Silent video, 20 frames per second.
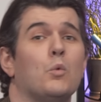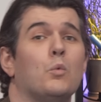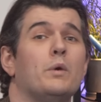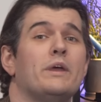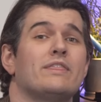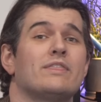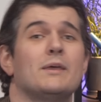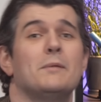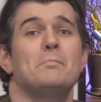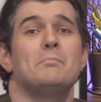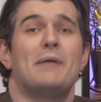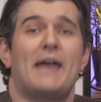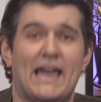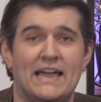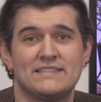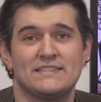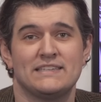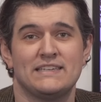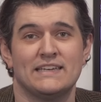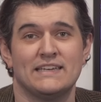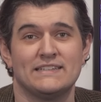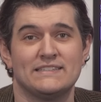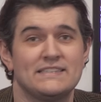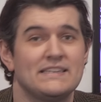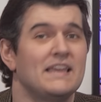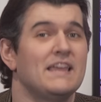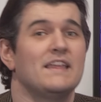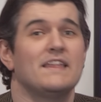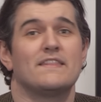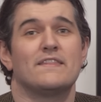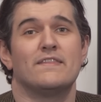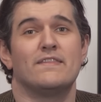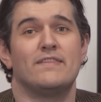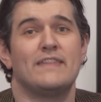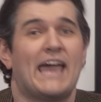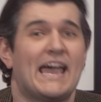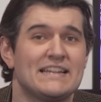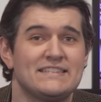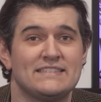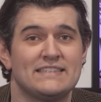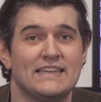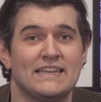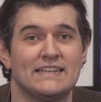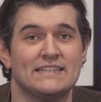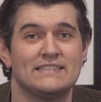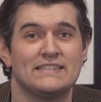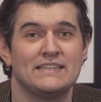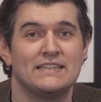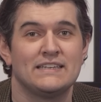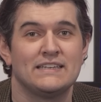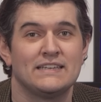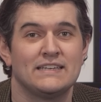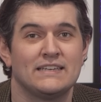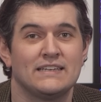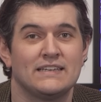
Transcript: with a basket. That's it.